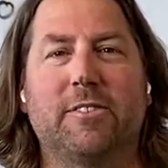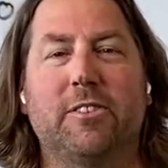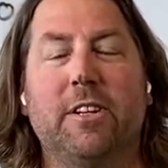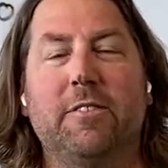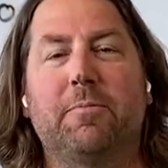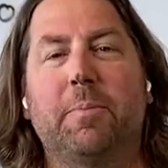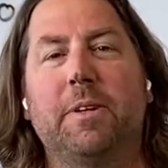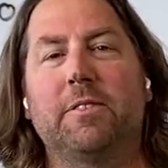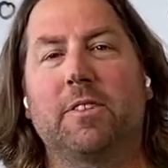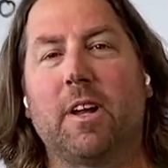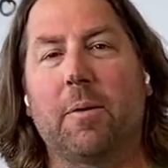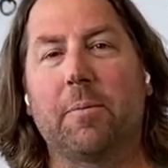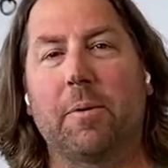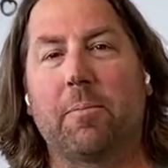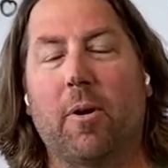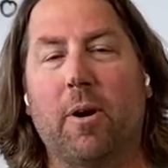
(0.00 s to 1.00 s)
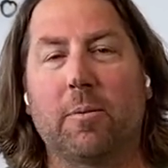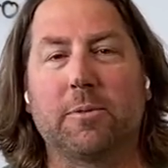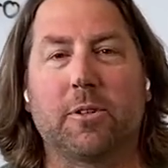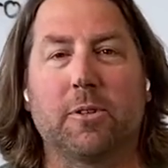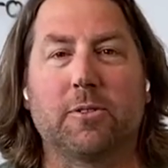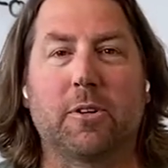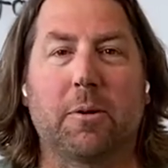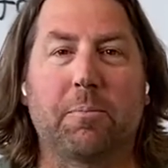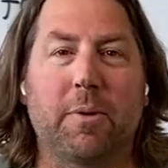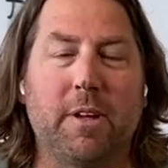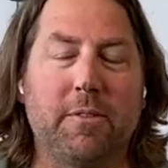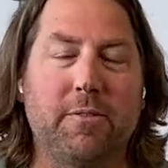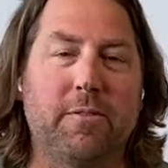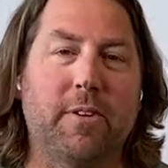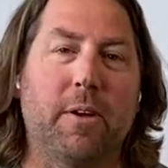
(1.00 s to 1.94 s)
Chief Beef Snob at Barham's Ozark Beef,